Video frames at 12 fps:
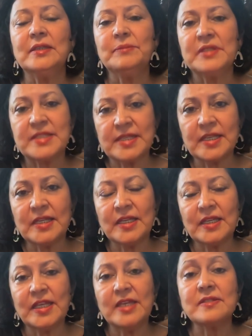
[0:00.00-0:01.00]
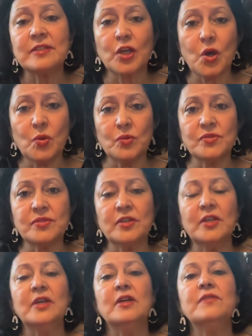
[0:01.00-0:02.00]
particularly as the goals
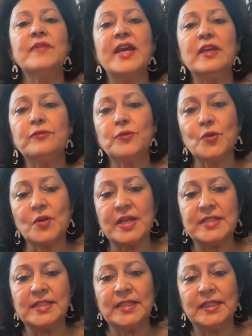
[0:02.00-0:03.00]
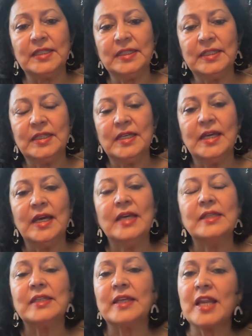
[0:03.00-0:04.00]
of A4ID
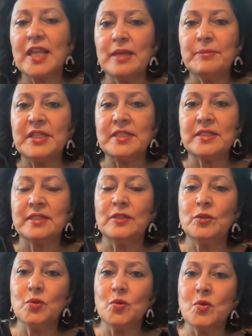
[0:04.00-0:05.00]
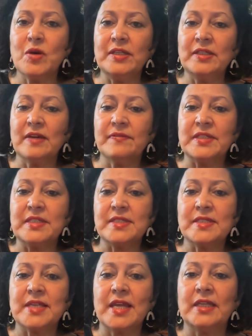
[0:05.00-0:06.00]
and the Climate Law and
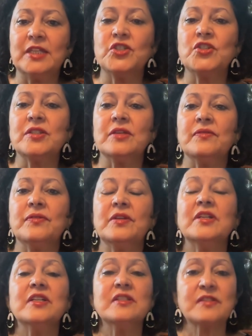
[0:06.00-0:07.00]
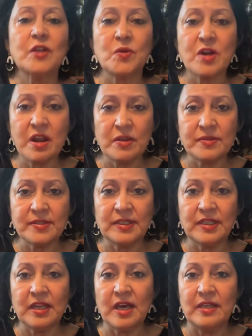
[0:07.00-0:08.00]
Governance Day initiative are so closely
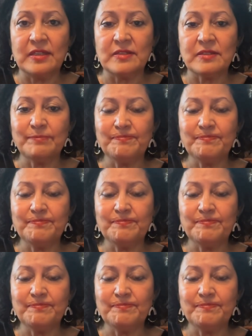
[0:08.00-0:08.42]
aligned.